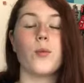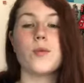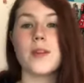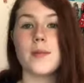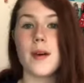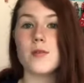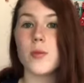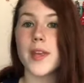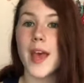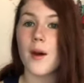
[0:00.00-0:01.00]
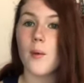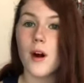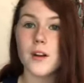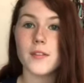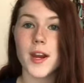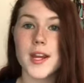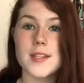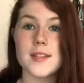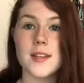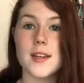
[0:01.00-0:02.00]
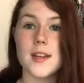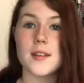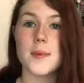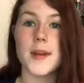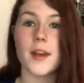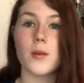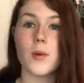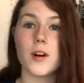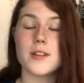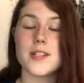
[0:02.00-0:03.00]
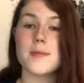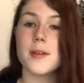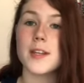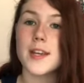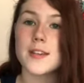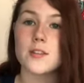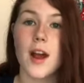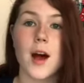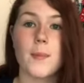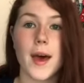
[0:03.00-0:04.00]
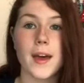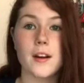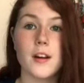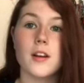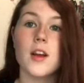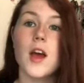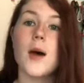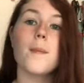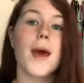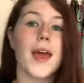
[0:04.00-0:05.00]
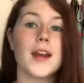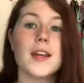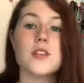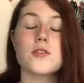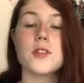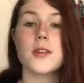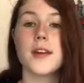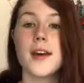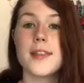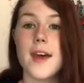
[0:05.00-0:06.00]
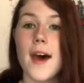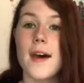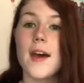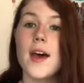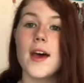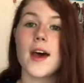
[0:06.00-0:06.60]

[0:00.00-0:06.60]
sometimes we can't walk very easily depending on what our disability is or how bad our pain is or something like that,